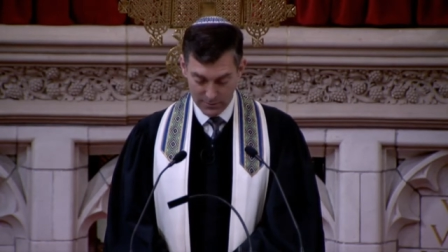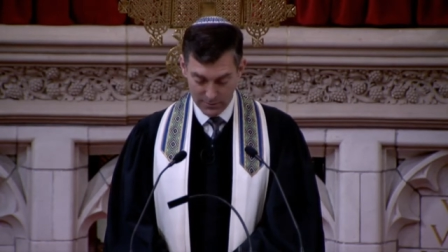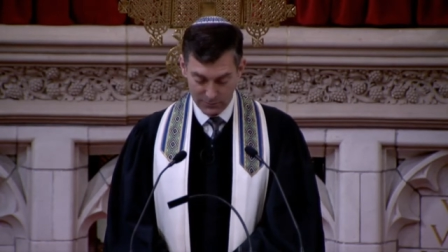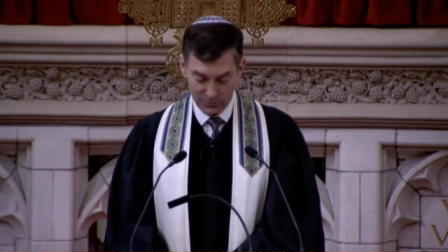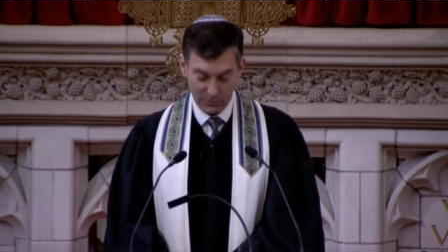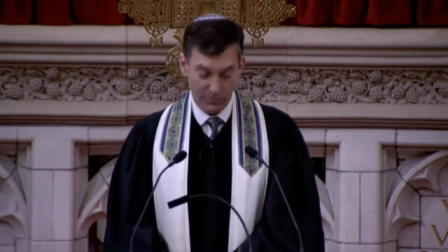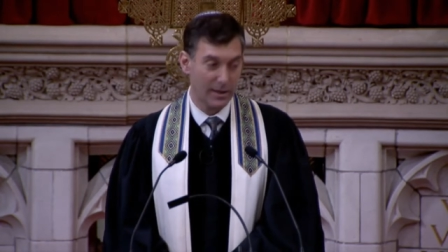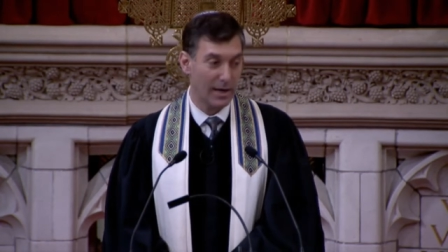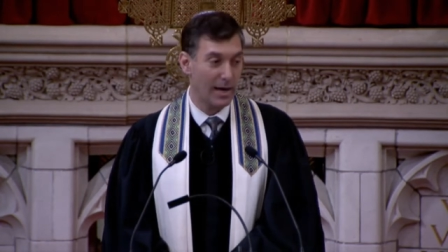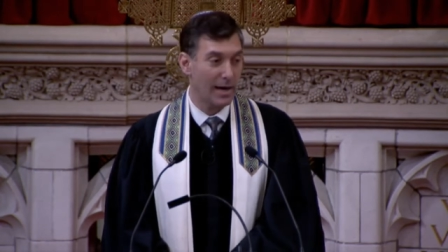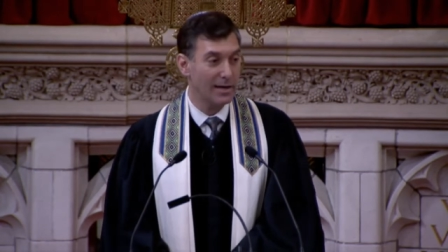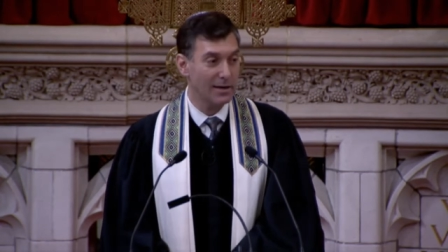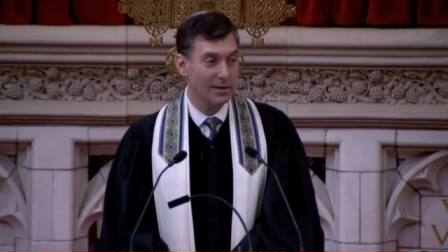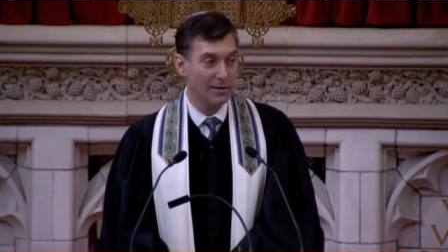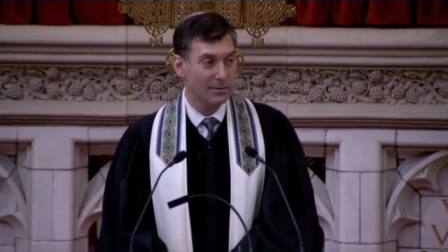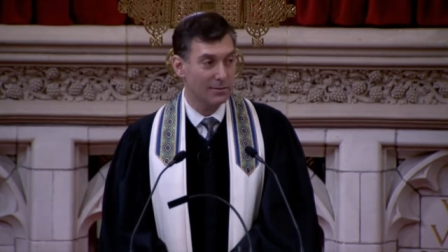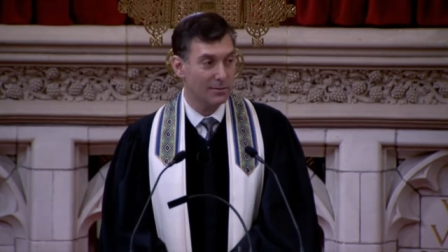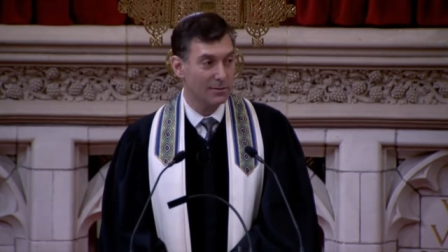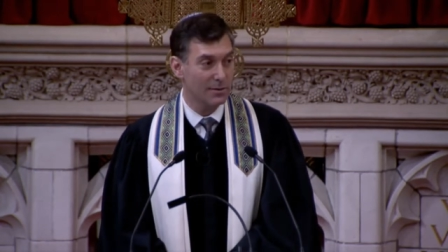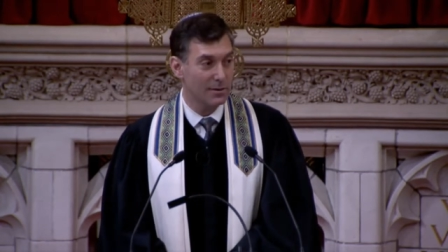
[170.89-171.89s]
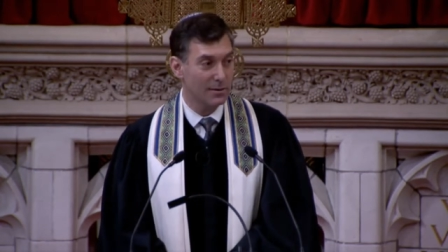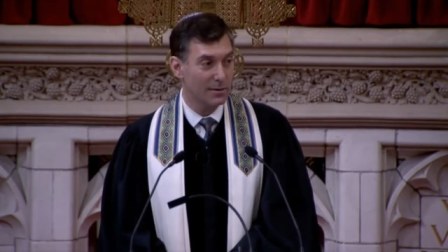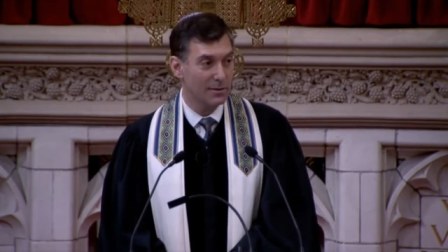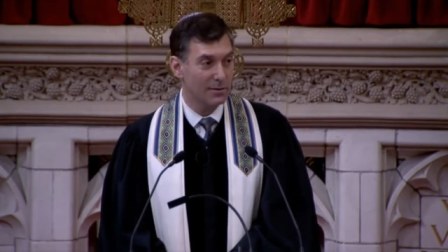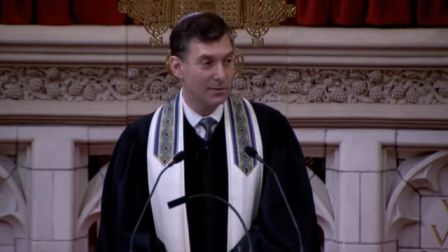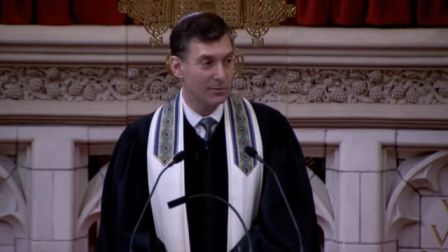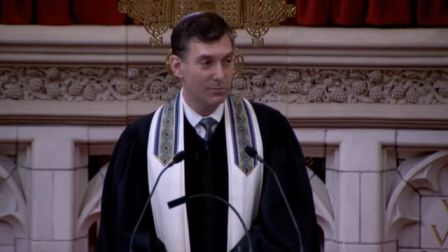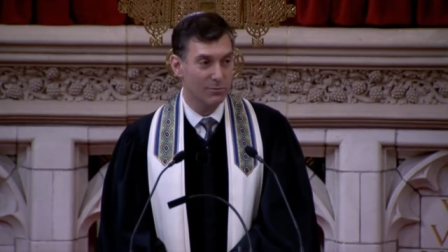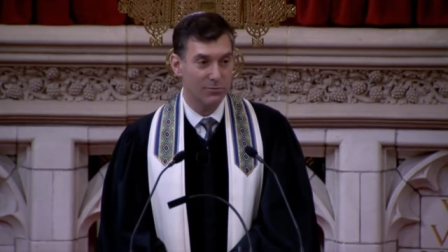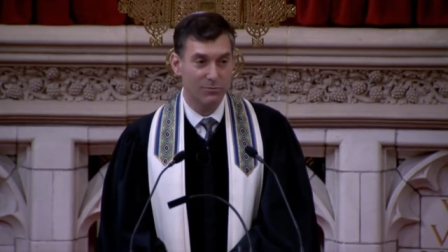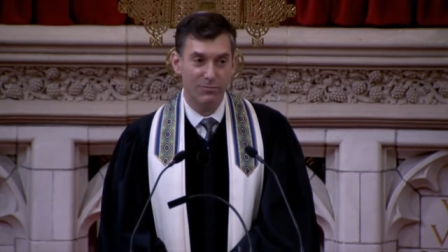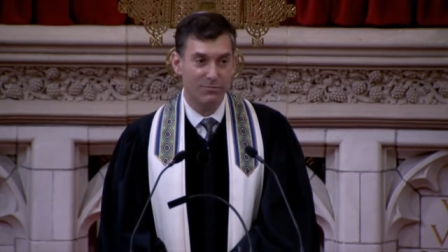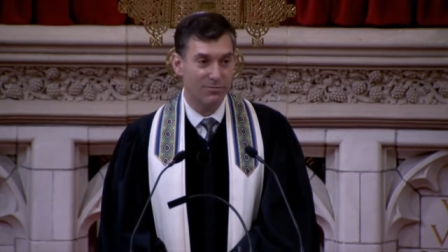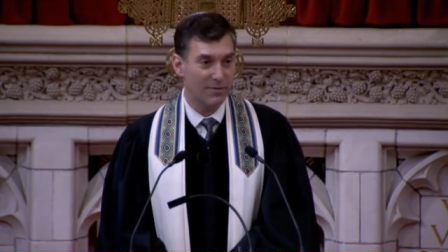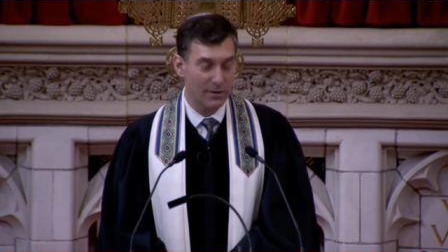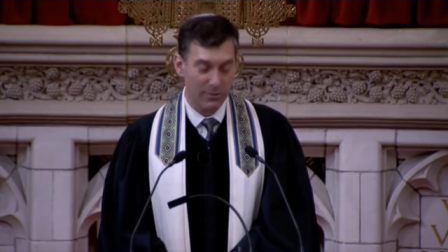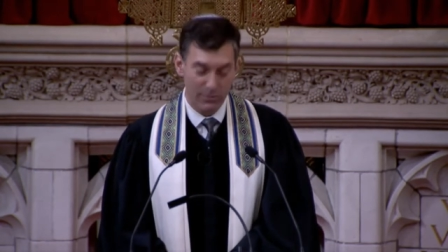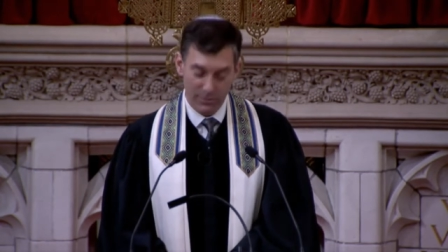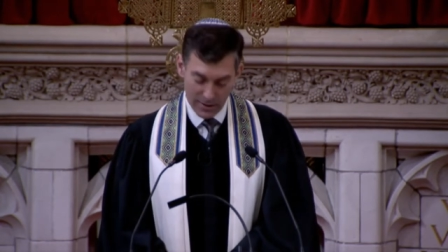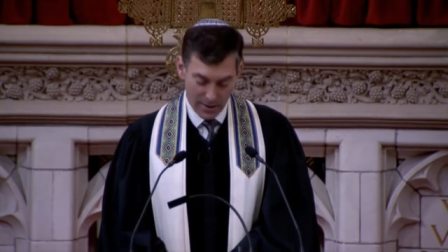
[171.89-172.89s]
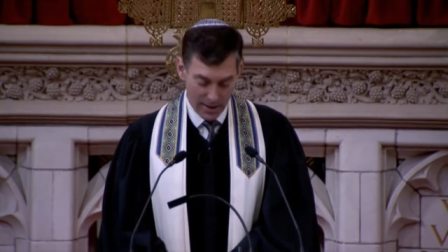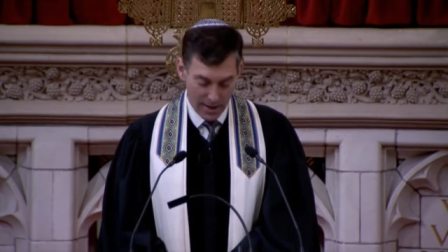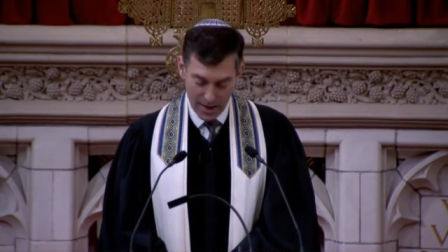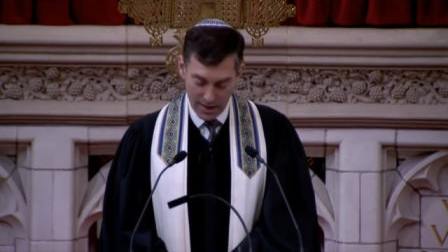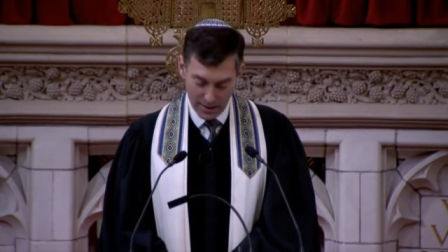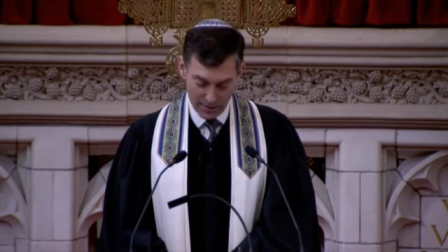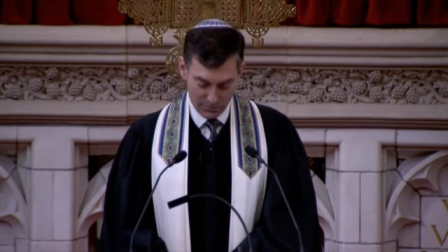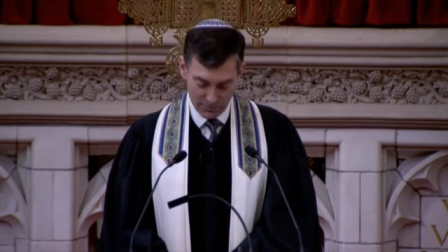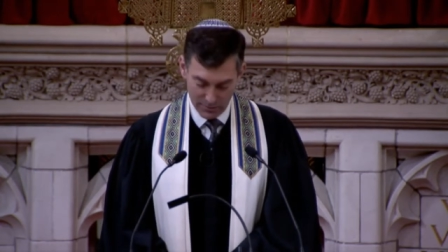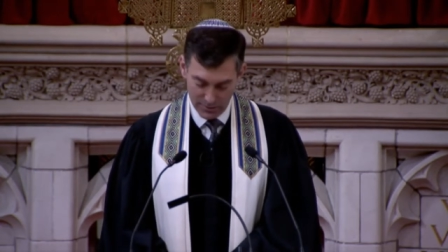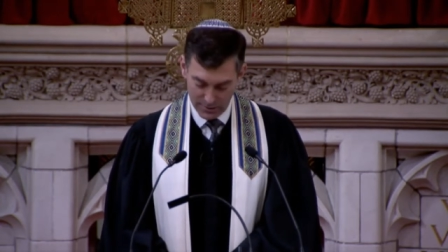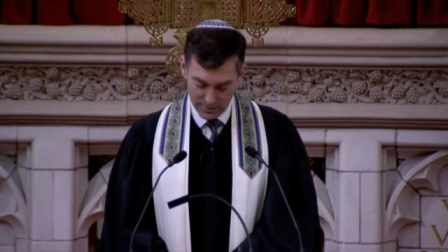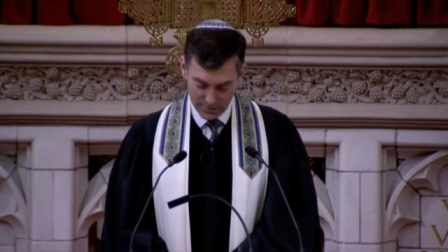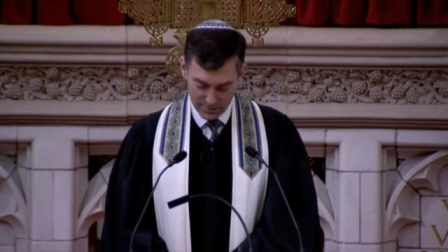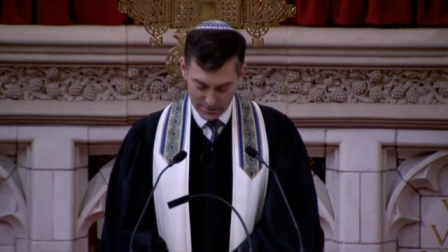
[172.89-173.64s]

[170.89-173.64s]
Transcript: So Cain was very angry,